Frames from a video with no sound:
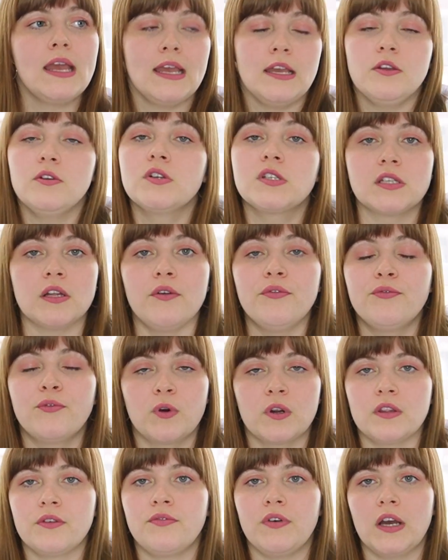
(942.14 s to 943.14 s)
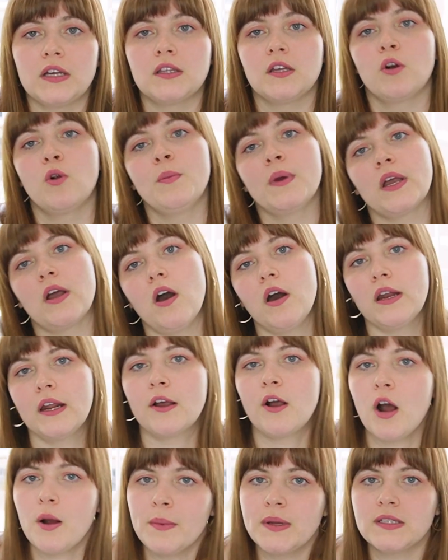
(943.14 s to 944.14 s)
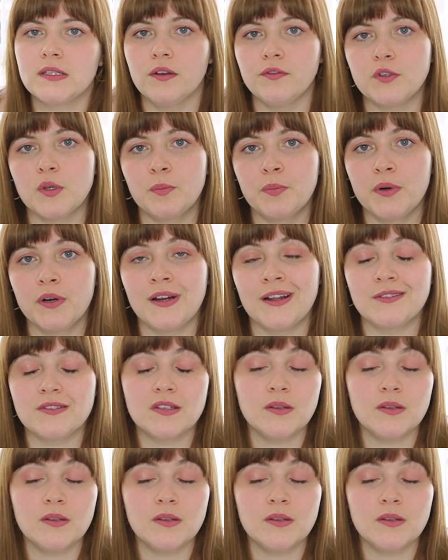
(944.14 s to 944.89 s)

hate yourself for the fact that, oh my God, I got myself to burnout.